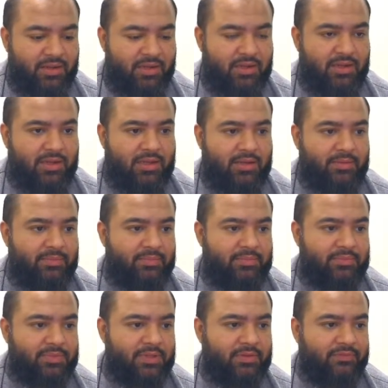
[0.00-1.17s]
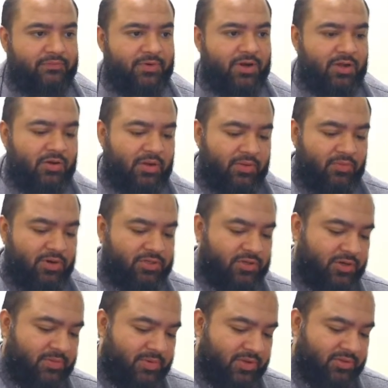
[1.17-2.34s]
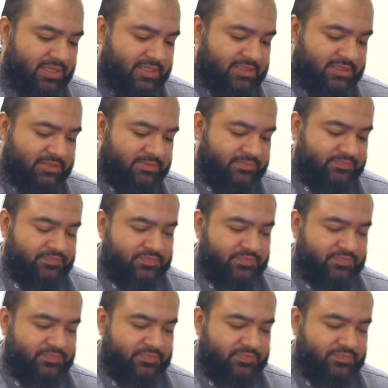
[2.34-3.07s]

No, we're talking about this.